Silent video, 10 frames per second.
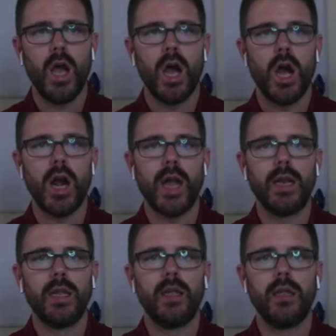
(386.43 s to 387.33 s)
All right,
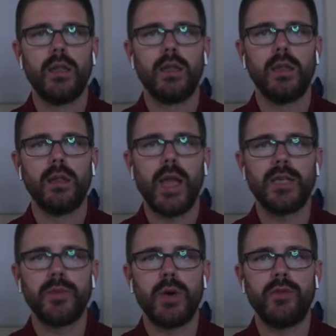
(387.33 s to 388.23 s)

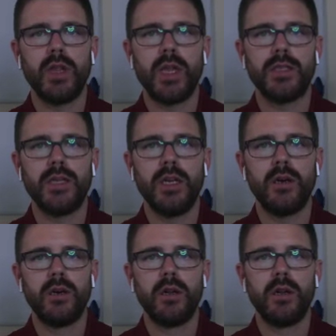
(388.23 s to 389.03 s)
last part of our lesson here,